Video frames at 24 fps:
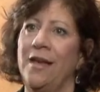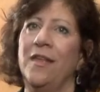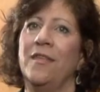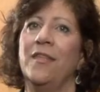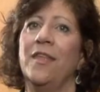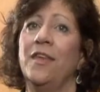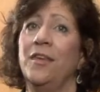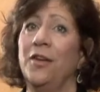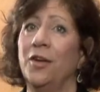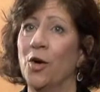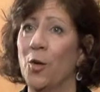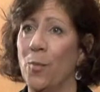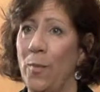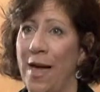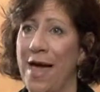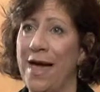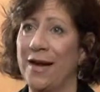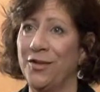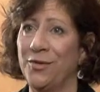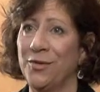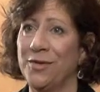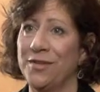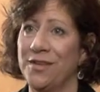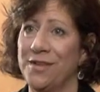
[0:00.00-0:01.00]
and then you go
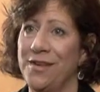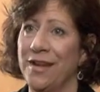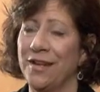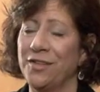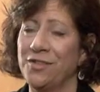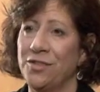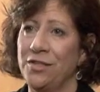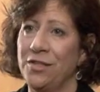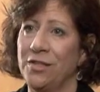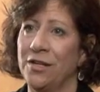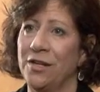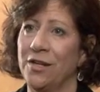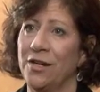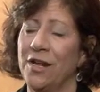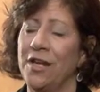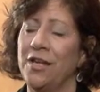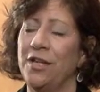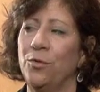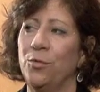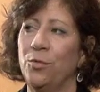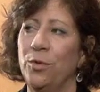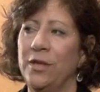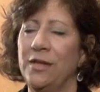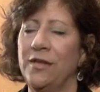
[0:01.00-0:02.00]
back to it the next year
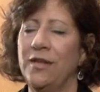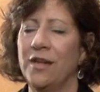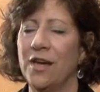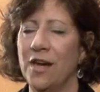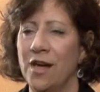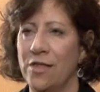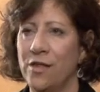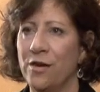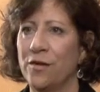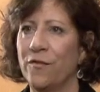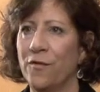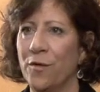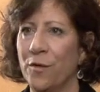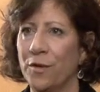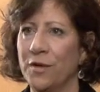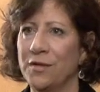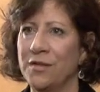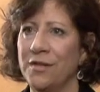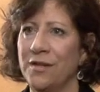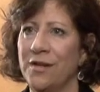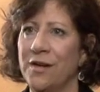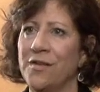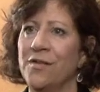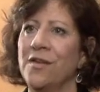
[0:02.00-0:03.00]
and you read the other
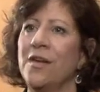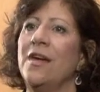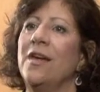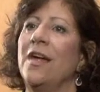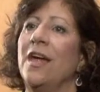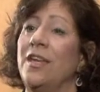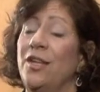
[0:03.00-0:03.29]
focus areas